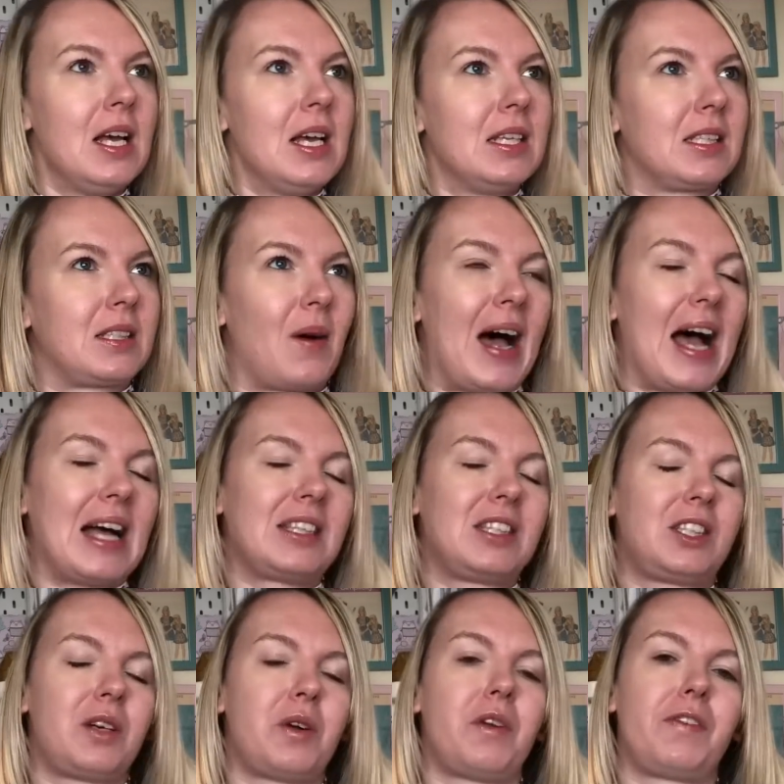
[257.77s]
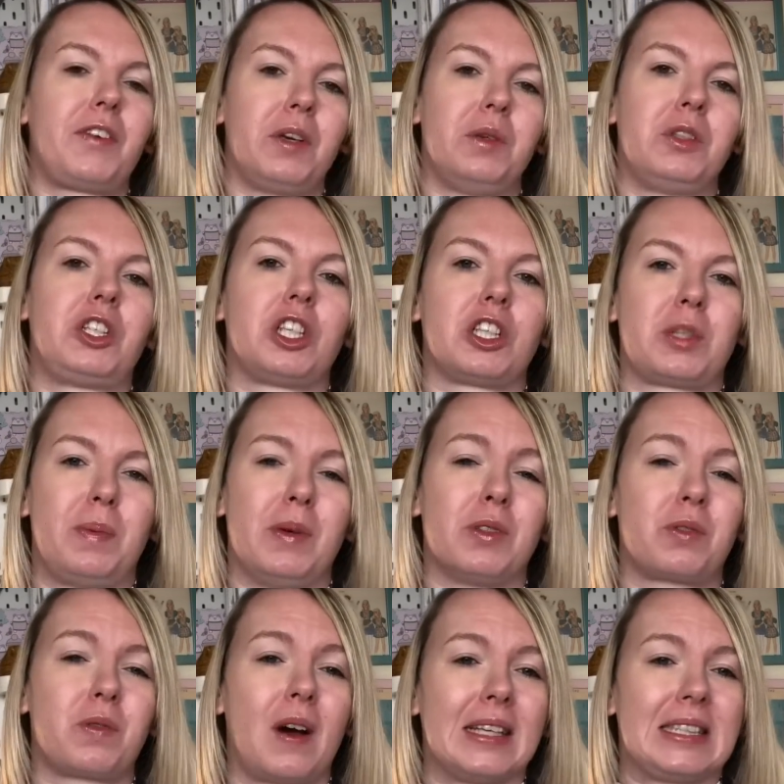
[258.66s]
So I had to do a few
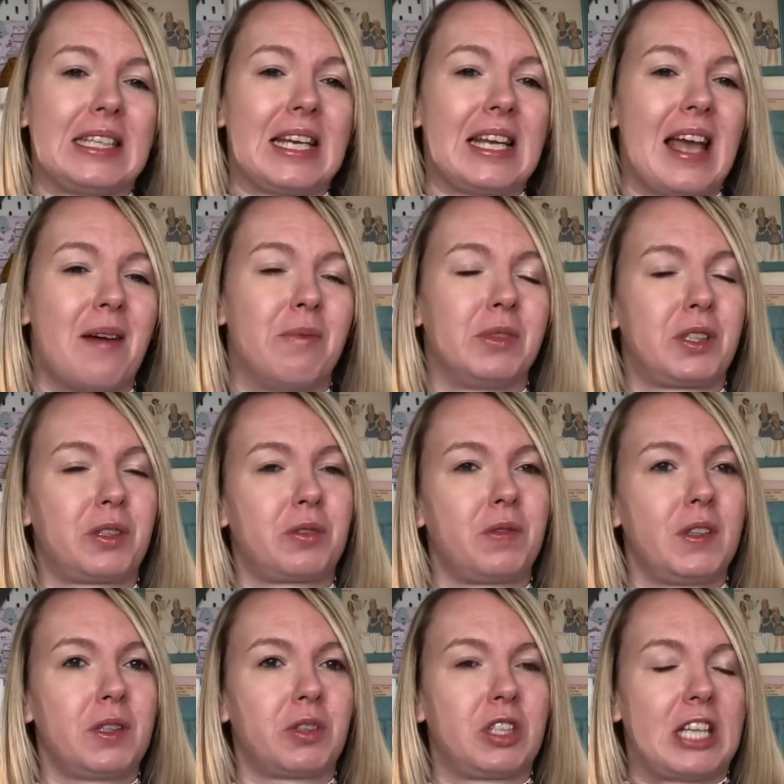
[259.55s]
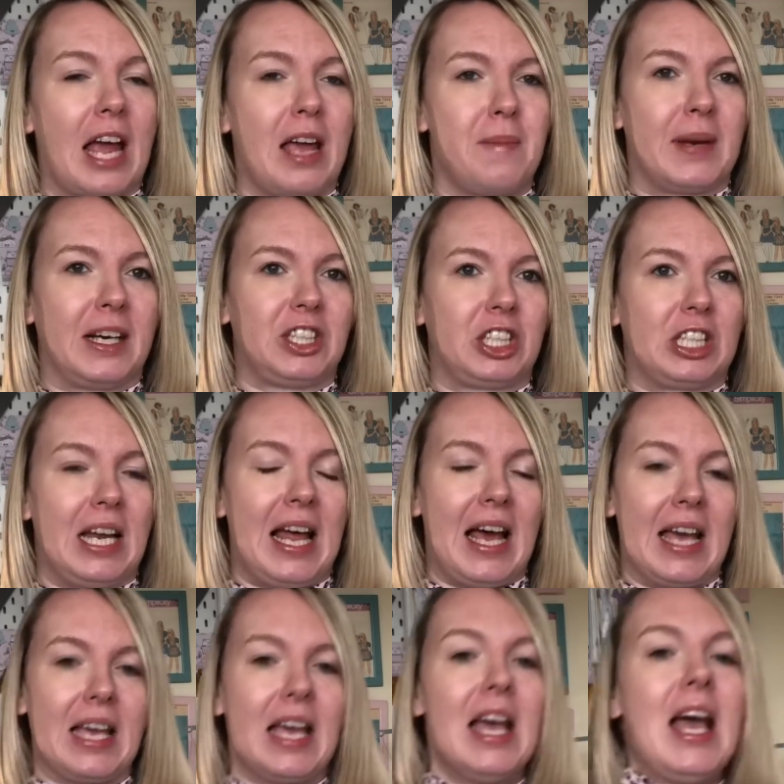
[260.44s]
adjustments right at the end, which is a real shame
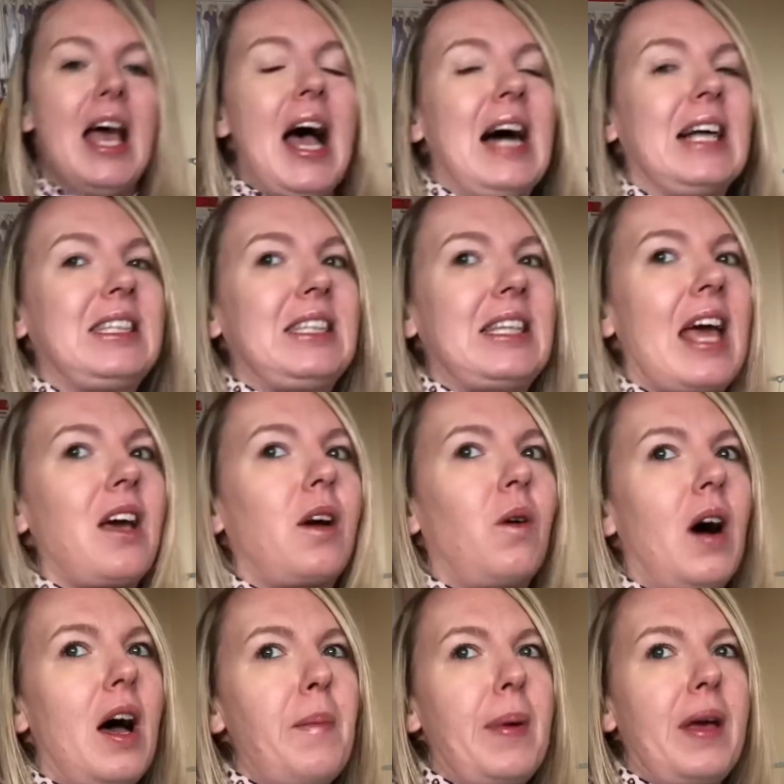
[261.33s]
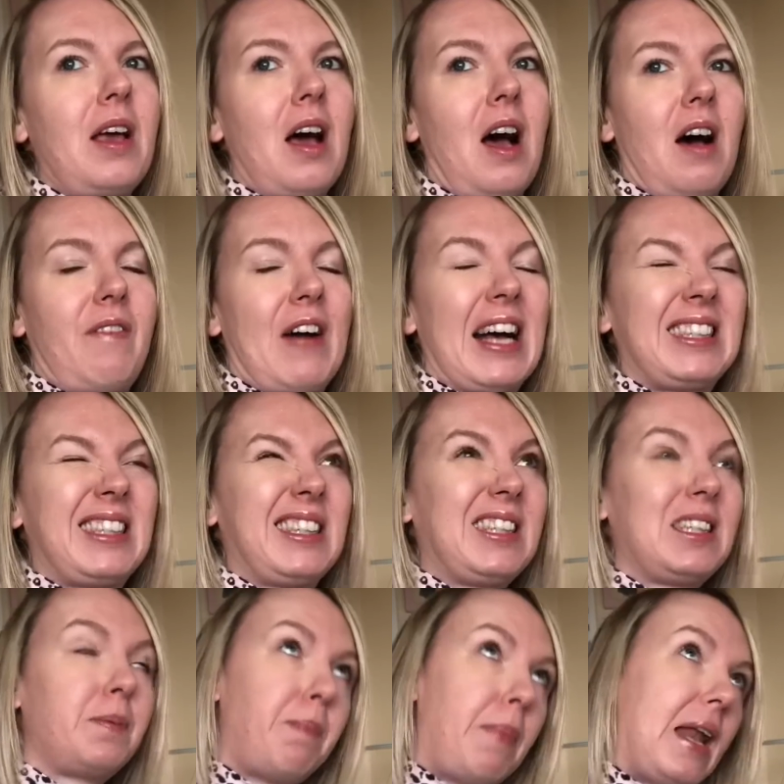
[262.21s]
actually. Had to take quite a bit. I've had to
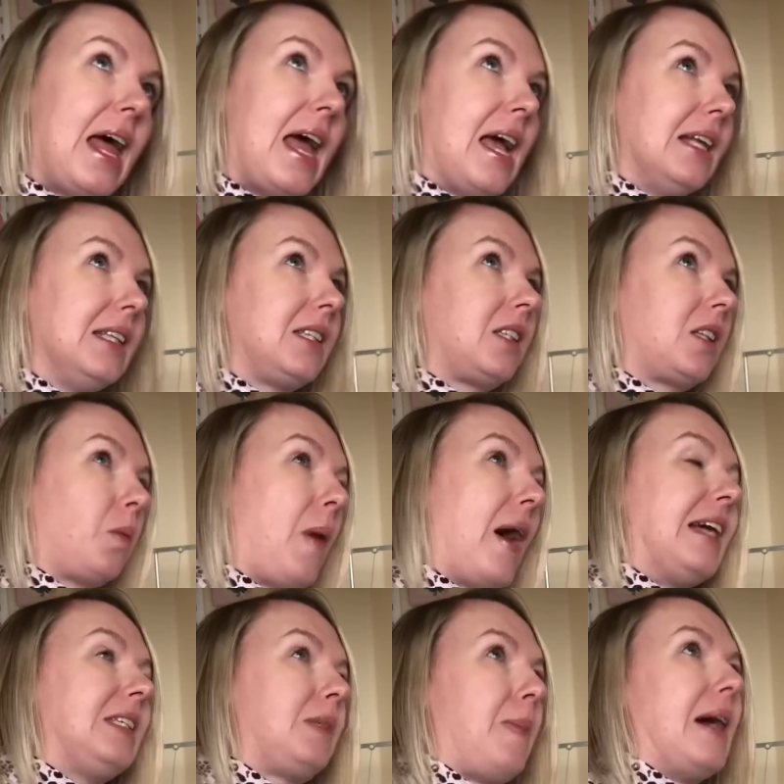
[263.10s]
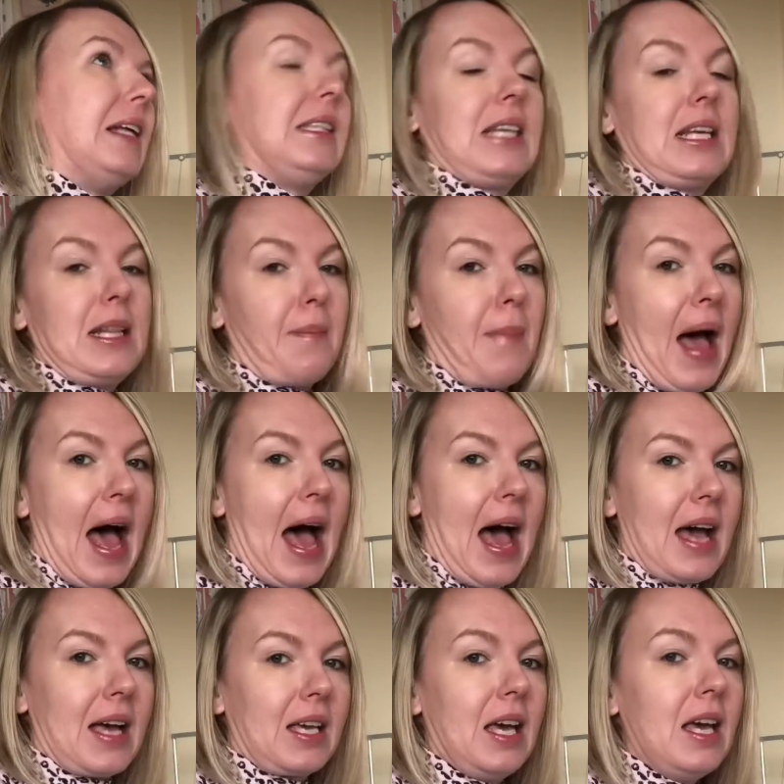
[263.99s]
split the waistband at the
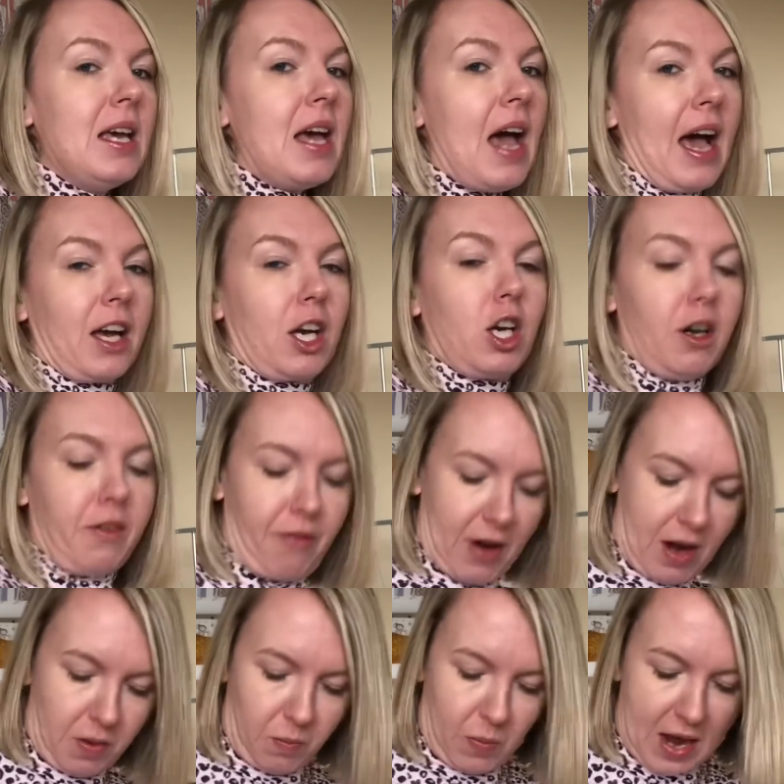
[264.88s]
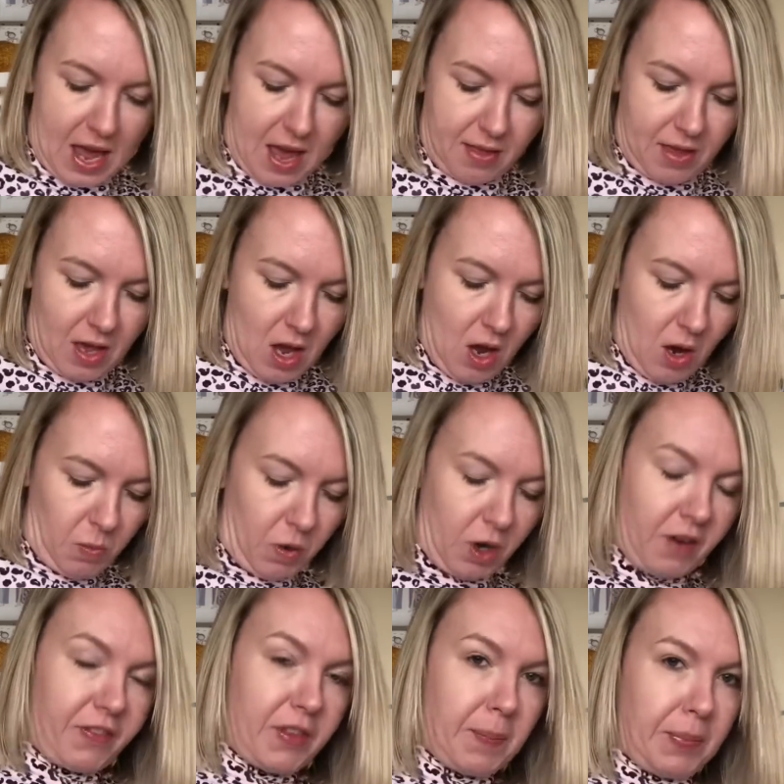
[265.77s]
back and cover it with
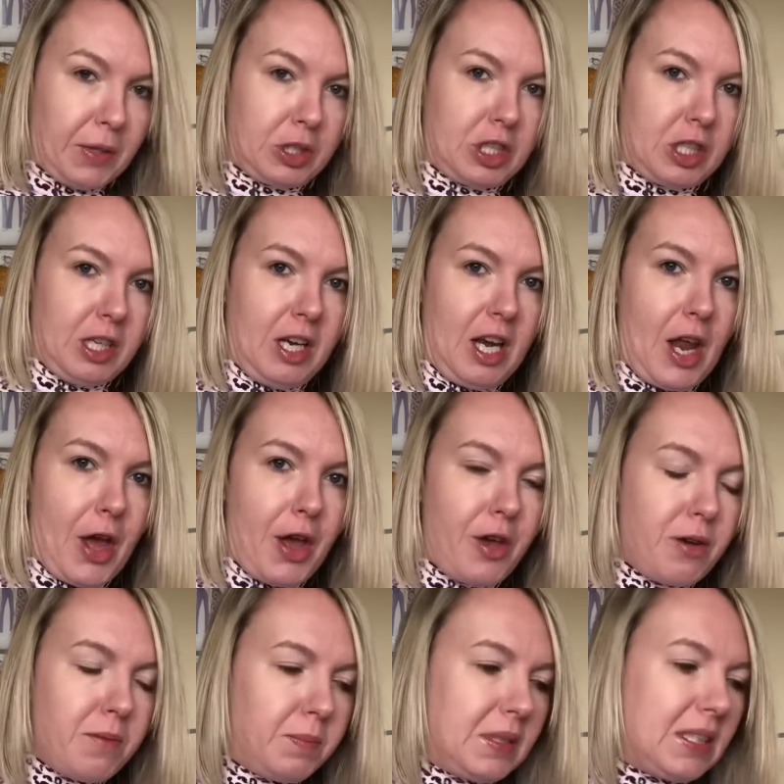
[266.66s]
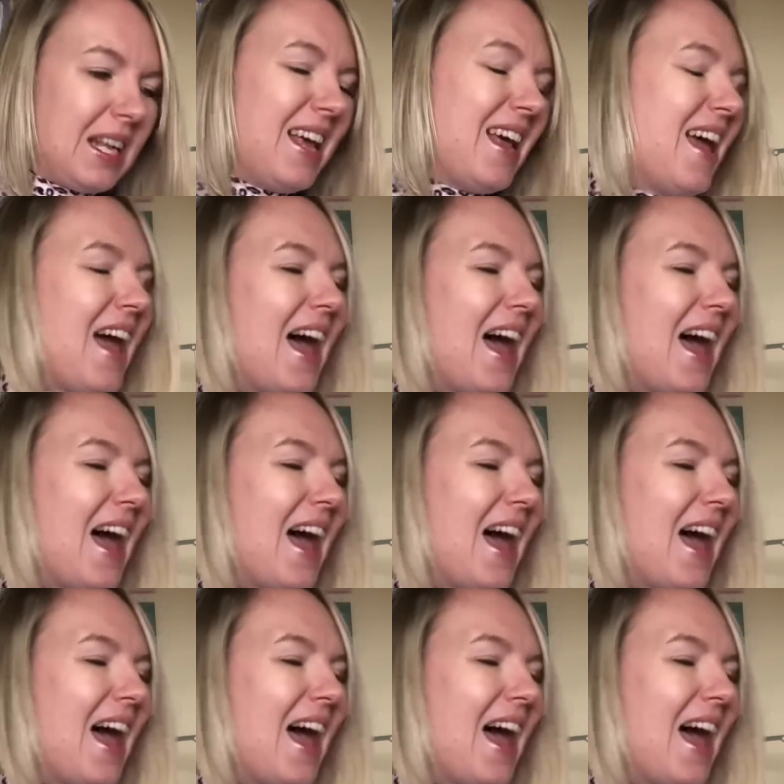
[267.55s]
one of the button loops.